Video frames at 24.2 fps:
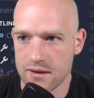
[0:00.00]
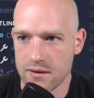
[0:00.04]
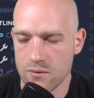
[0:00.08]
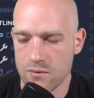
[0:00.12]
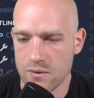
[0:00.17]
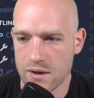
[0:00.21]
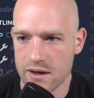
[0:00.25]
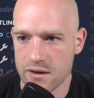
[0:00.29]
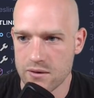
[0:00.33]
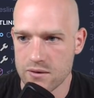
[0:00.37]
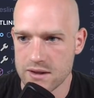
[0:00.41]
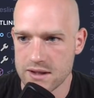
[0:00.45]

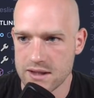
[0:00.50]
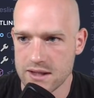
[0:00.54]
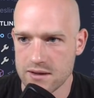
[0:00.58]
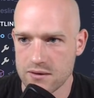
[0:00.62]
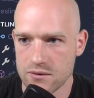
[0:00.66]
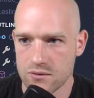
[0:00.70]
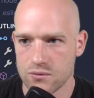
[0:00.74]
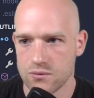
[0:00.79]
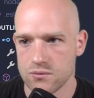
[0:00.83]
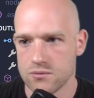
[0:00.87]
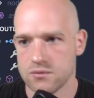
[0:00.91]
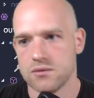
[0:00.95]
we're gonna need
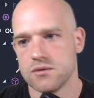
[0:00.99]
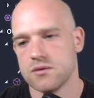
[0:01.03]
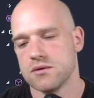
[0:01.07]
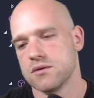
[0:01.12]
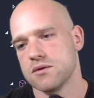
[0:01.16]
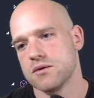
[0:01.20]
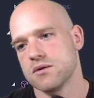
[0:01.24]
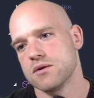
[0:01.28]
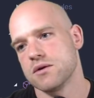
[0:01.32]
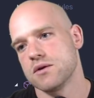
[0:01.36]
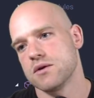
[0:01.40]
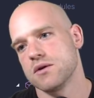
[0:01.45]
to,
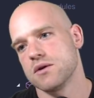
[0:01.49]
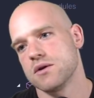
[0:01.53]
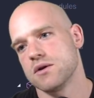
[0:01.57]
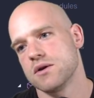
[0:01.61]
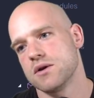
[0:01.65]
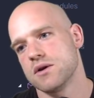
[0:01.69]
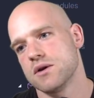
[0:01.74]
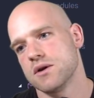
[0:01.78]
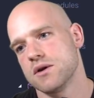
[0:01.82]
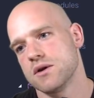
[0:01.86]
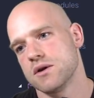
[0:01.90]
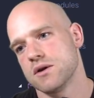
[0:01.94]

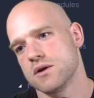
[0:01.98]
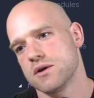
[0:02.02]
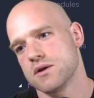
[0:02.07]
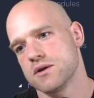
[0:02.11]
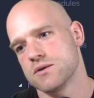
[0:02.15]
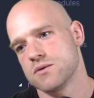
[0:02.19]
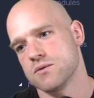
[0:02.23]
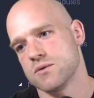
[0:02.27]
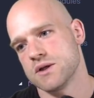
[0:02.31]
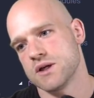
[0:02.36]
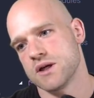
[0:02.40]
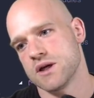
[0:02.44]

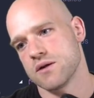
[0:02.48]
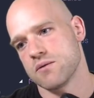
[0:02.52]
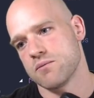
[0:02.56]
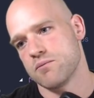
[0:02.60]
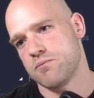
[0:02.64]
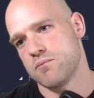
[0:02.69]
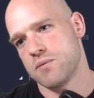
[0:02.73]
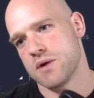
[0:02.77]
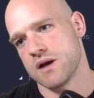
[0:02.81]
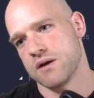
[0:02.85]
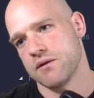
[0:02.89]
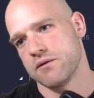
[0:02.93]
so here,
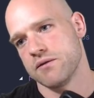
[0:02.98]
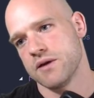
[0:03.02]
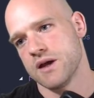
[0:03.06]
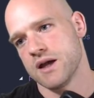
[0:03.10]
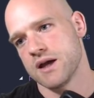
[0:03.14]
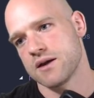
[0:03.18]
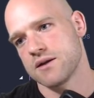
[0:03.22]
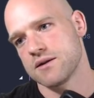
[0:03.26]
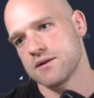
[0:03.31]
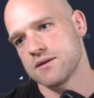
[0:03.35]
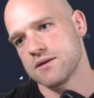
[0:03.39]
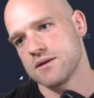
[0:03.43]

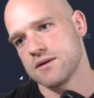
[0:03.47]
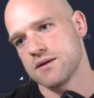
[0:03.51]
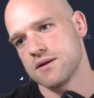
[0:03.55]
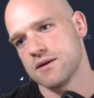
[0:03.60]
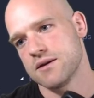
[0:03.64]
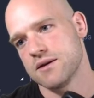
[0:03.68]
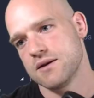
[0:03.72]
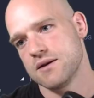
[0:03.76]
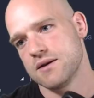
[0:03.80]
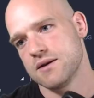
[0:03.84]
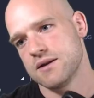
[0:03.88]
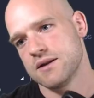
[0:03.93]
perfect.
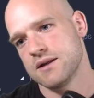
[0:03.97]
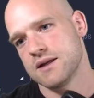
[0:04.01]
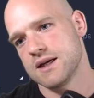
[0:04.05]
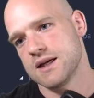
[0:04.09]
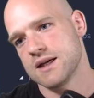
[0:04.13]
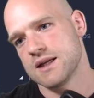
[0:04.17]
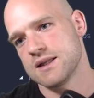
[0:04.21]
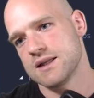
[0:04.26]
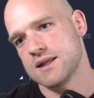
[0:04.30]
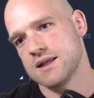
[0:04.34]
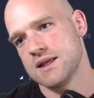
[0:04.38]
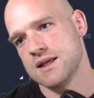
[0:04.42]

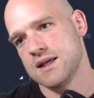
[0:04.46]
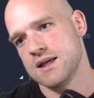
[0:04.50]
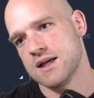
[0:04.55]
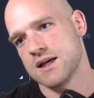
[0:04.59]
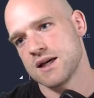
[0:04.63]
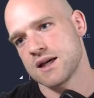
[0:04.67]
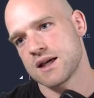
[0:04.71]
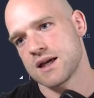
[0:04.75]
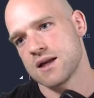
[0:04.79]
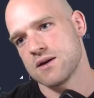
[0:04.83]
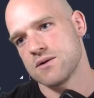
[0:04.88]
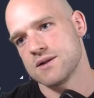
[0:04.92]
And here I
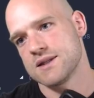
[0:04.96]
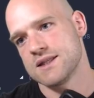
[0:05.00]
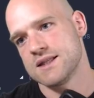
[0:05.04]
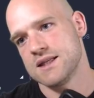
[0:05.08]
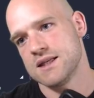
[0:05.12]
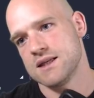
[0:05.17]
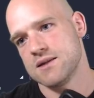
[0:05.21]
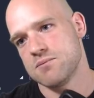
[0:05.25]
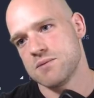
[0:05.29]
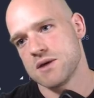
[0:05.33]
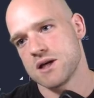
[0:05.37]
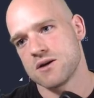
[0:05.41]
cannot see
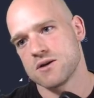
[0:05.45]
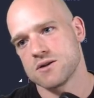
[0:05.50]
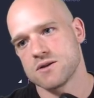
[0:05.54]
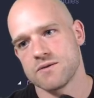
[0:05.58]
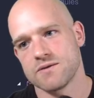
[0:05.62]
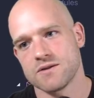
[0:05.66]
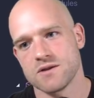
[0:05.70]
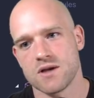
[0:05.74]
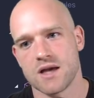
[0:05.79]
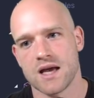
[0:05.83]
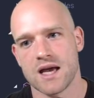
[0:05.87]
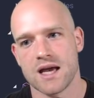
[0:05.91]
it because of
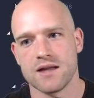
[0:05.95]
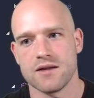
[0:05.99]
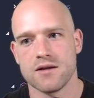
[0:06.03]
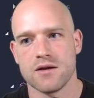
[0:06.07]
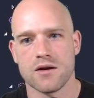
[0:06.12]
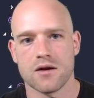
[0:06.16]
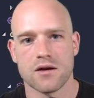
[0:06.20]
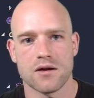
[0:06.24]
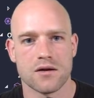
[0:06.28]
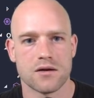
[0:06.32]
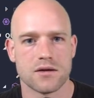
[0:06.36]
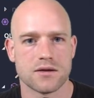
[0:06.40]
the
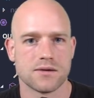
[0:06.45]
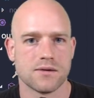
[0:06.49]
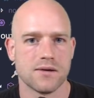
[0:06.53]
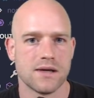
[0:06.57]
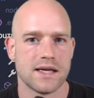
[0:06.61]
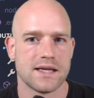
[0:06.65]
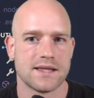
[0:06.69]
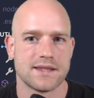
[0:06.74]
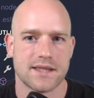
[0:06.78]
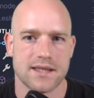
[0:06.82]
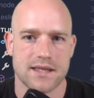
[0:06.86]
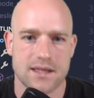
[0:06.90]
header, so
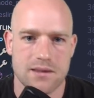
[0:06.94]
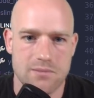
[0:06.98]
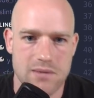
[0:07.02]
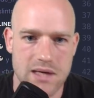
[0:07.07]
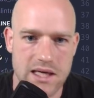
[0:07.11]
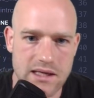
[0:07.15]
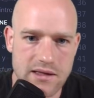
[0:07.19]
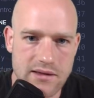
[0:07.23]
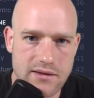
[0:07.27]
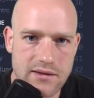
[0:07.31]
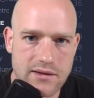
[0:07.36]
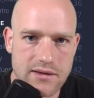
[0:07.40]
let's
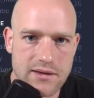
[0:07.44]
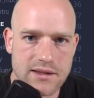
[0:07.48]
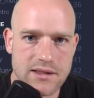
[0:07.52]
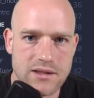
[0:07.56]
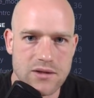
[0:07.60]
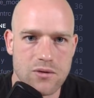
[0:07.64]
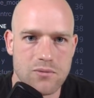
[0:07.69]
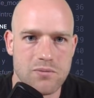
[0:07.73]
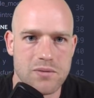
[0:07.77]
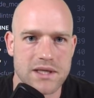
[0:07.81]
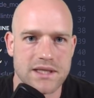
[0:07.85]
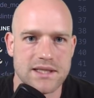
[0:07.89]
animate the
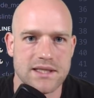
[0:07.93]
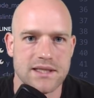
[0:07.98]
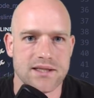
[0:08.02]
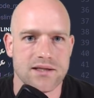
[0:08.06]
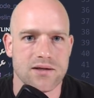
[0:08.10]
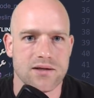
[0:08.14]
opacity